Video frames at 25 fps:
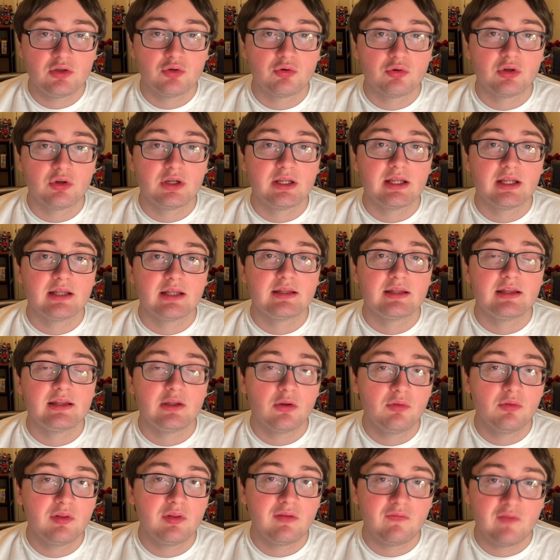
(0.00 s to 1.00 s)
You're going to get the
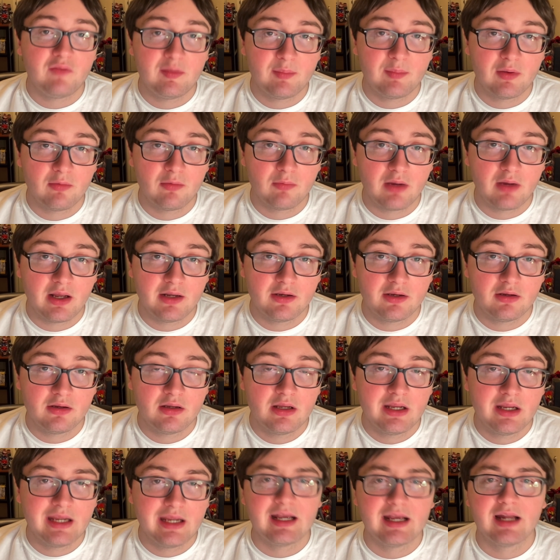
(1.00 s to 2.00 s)
only female rider
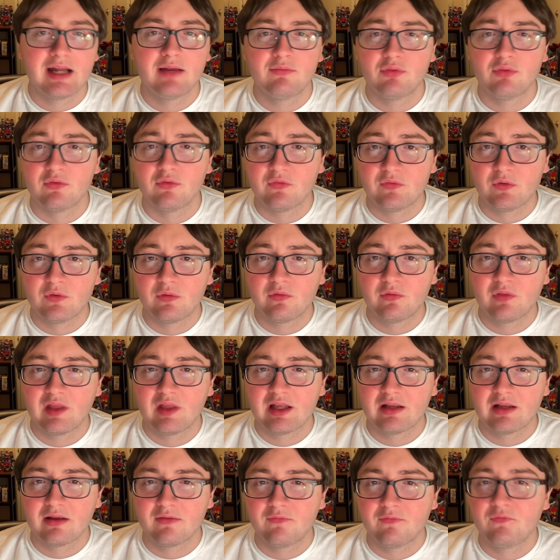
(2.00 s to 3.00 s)
and kind of the first
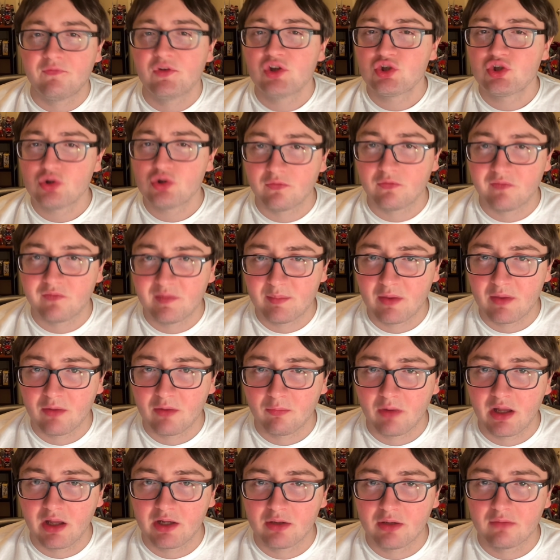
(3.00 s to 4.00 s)
like official female
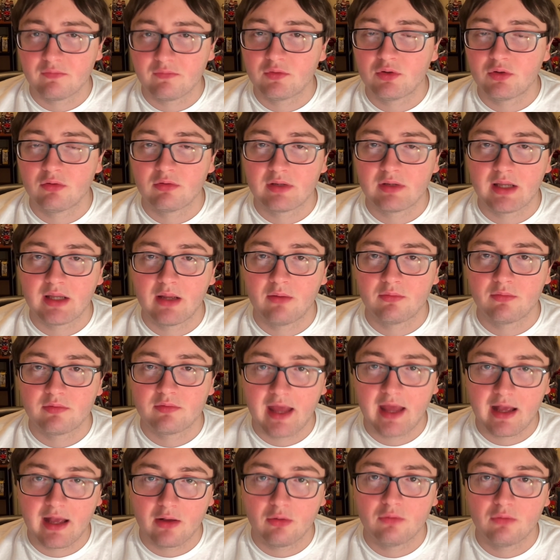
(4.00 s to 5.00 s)
rider, if you don't count
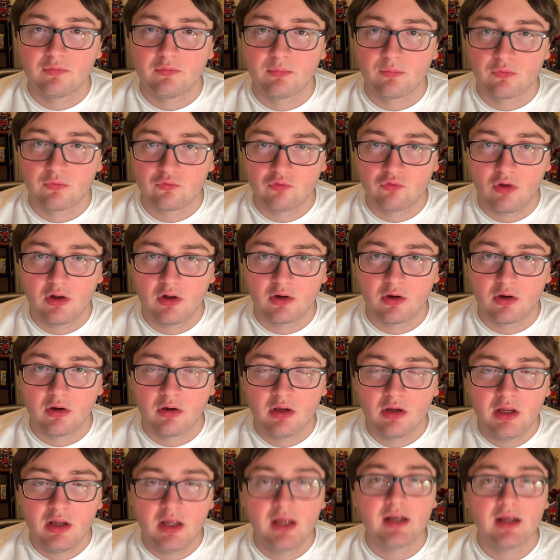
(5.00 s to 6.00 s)
Tackle from
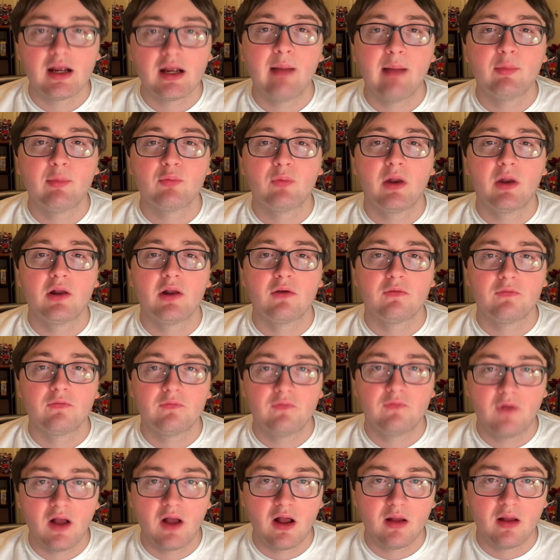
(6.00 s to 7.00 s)
Stronger, Kamen Rider
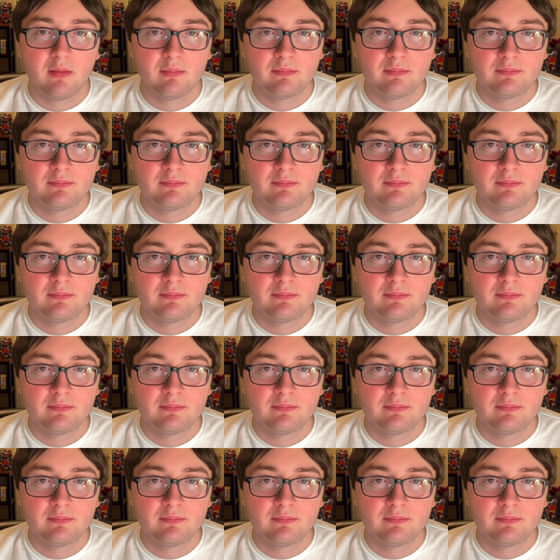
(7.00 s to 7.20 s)
Femme.